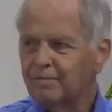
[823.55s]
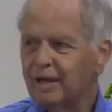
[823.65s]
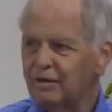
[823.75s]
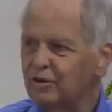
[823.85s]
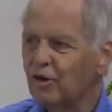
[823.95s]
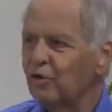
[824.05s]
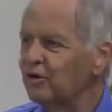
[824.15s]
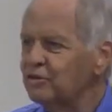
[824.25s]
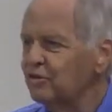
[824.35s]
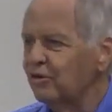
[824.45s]

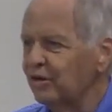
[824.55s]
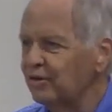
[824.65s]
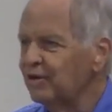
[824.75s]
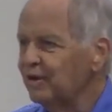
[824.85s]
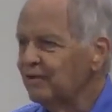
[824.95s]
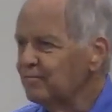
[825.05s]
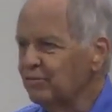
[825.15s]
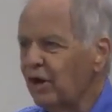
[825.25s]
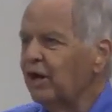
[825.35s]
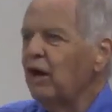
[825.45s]
encouraged her and brought